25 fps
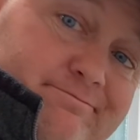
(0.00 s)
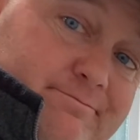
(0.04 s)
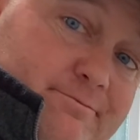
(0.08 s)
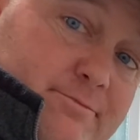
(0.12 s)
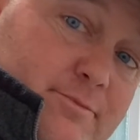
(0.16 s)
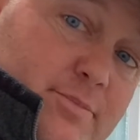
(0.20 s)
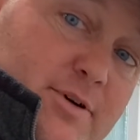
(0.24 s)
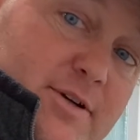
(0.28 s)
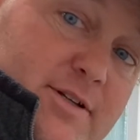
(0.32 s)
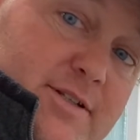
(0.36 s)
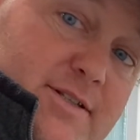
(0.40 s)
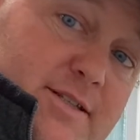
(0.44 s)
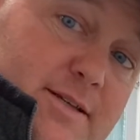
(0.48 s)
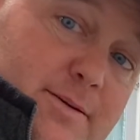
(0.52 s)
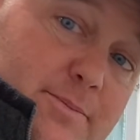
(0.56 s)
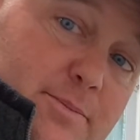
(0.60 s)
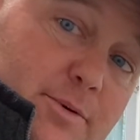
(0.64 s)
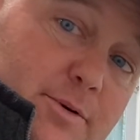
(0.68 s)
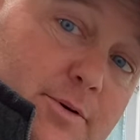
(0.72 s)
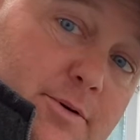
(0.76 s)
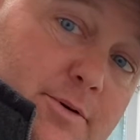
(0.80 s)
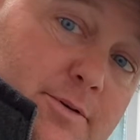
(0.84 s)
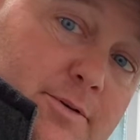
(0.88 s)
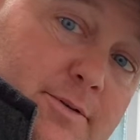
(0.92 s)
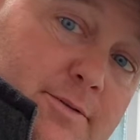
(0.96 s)
Pretty
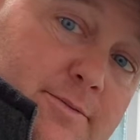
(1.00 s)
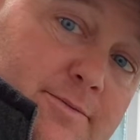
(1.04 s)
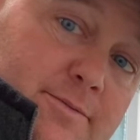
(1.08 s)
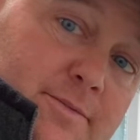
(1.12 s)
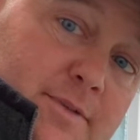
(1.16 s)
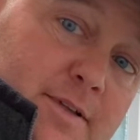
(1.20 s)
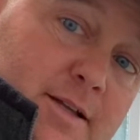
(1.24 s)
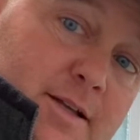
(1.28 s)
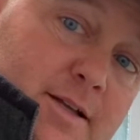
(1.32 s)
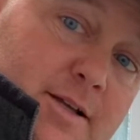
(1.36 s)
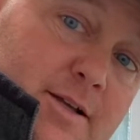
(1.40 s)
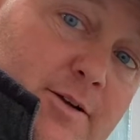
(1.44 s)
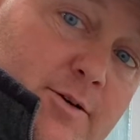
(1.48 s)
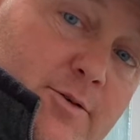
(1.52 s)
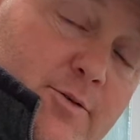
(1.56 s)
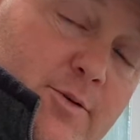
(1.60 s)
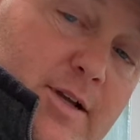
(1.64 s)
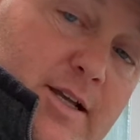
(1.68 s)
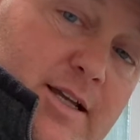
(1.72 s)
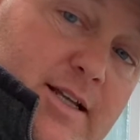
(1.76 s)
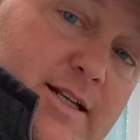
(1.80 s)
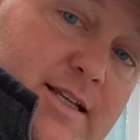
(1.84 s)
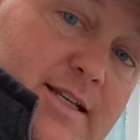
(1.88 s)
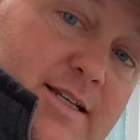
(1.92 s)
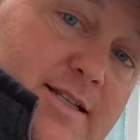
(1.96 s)
simple,
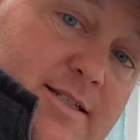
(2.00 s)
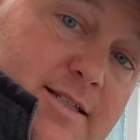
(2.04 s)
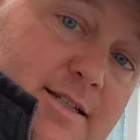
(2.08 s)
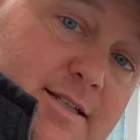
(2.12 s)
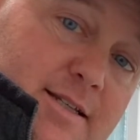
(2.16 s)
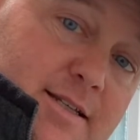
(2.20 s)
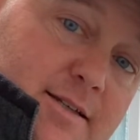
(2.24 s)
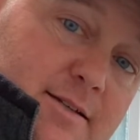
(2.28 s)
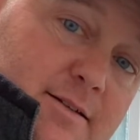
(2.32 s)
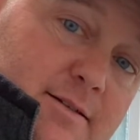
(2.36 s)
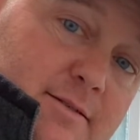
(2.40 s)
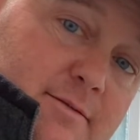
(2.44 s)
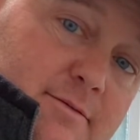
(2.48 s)
quick and easy.